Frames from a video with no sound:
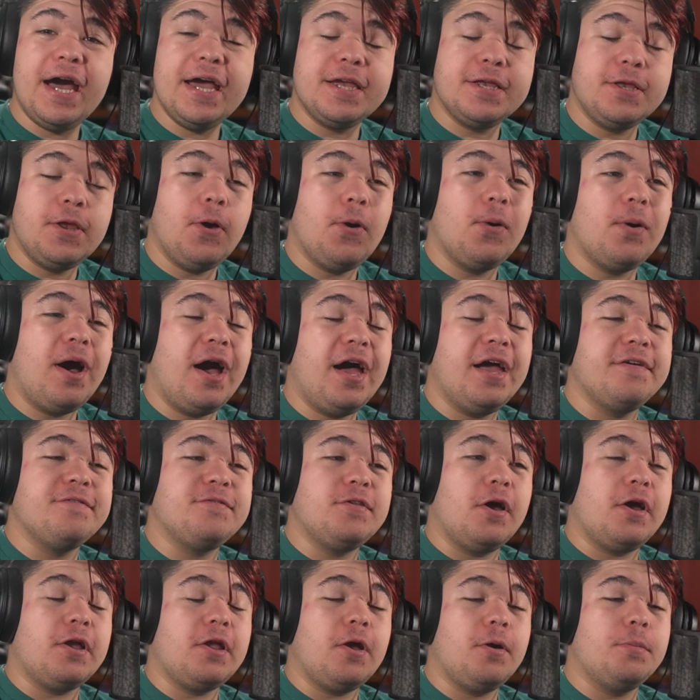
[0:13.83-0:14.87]
I know I have
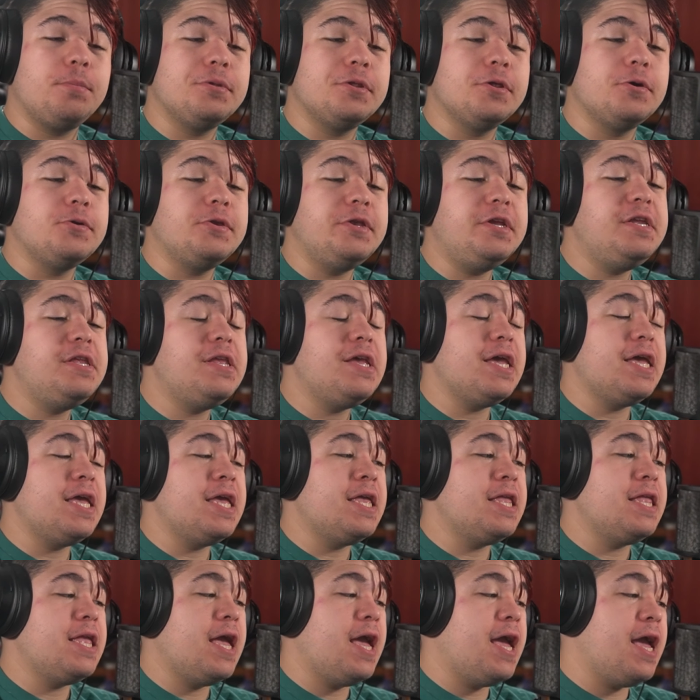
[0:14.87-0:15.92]
not uploaded
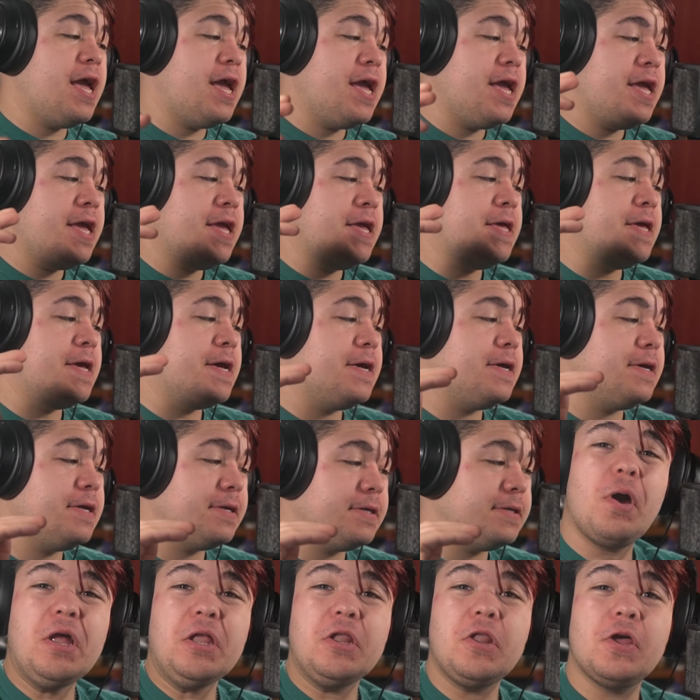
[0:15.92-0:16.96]
in a
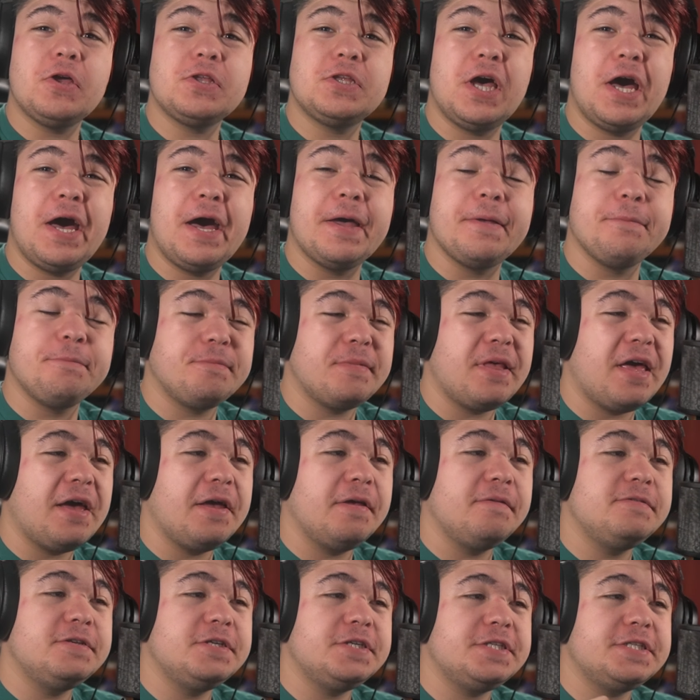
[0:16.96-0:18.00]
quite a long time.
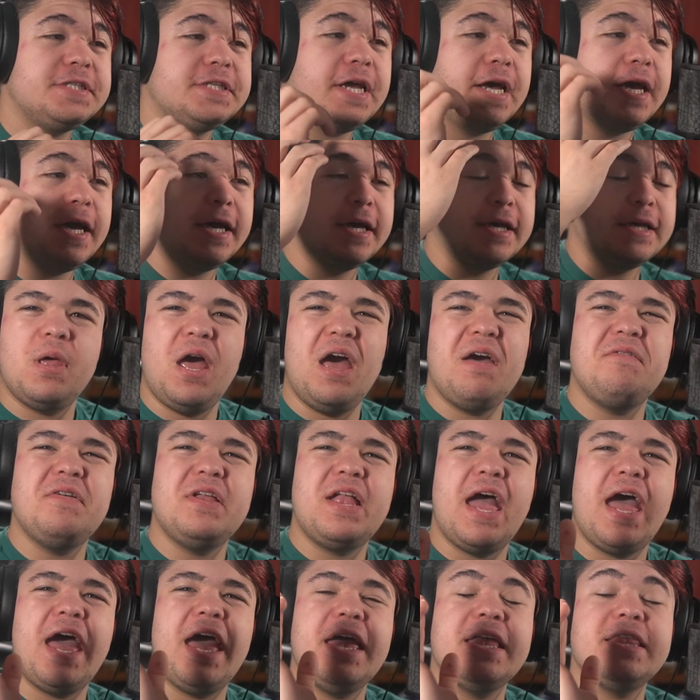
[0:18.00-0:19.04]
I just uh,
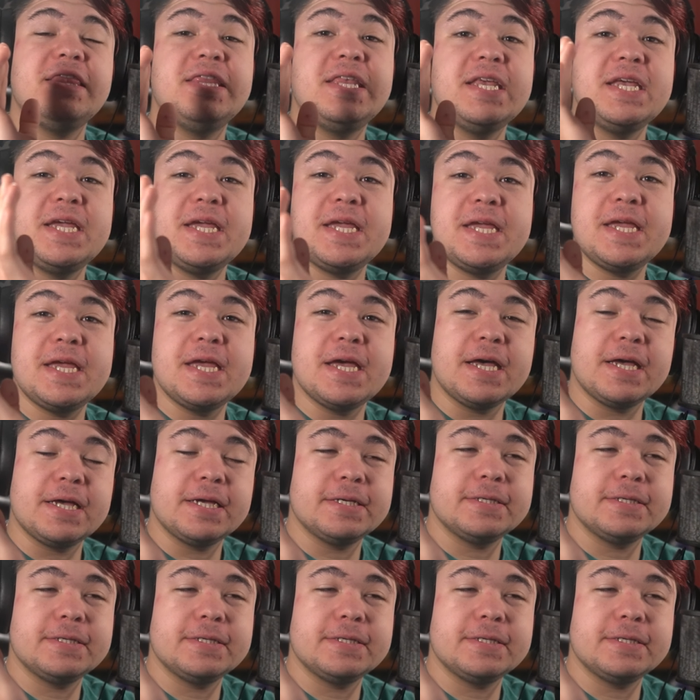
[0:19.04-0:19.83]
haven't had the